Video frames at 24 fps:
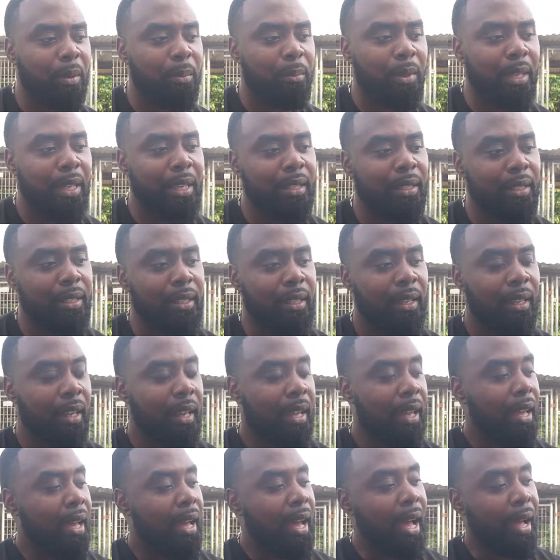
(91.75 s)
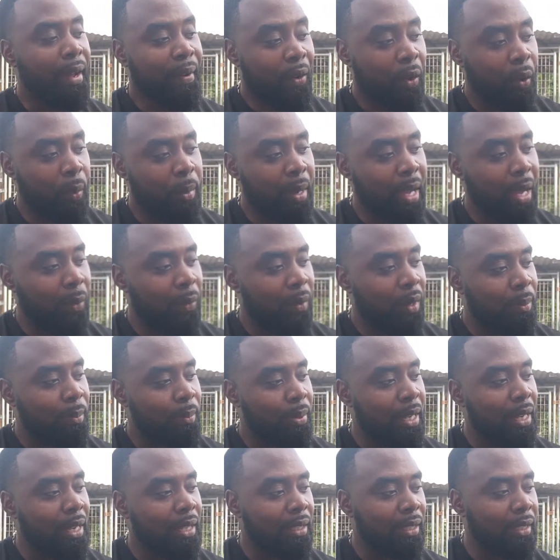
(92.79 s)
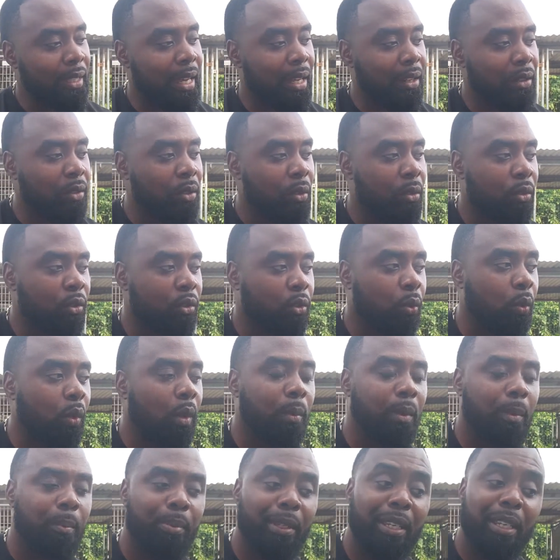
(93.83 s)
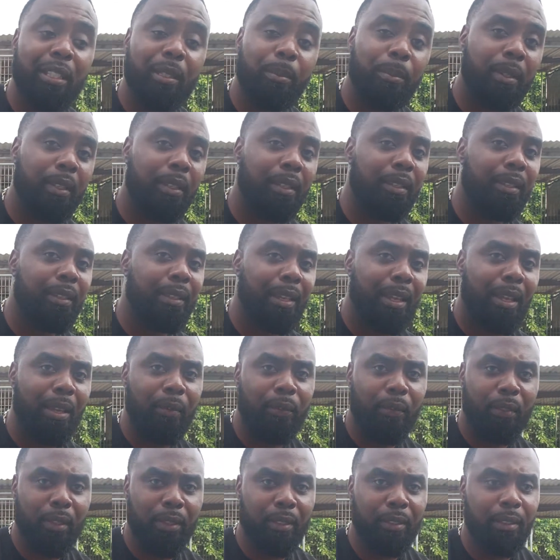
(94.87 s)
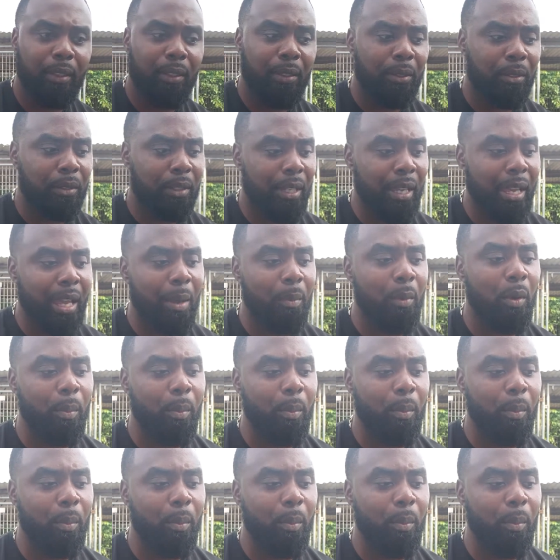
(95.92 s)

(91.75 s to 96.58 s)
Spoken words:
Beezy, I go back with Beezy. A lot don't know the story, but Beezy's been in the game for a long time.